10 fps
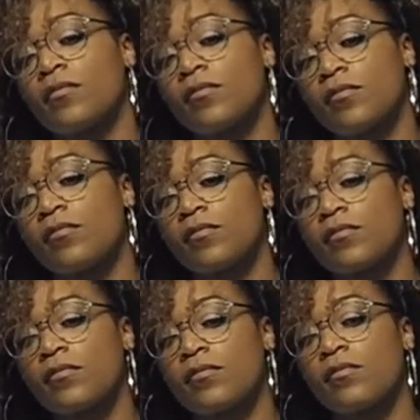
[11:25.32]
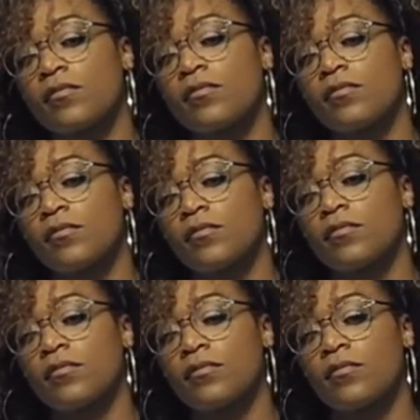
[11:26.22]

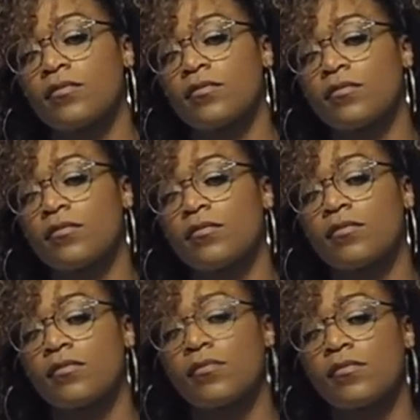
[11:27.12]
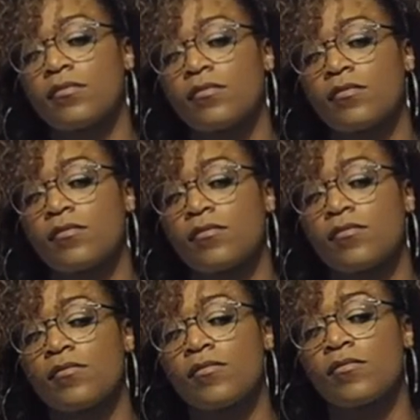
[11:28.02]

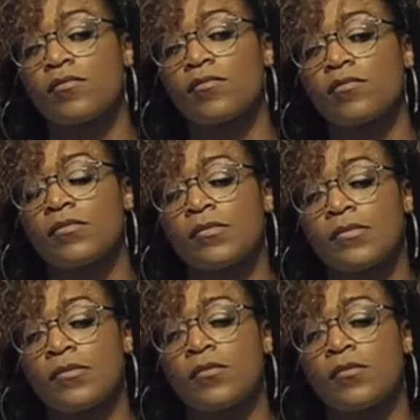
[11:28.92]
No words are spoken by the person on screen.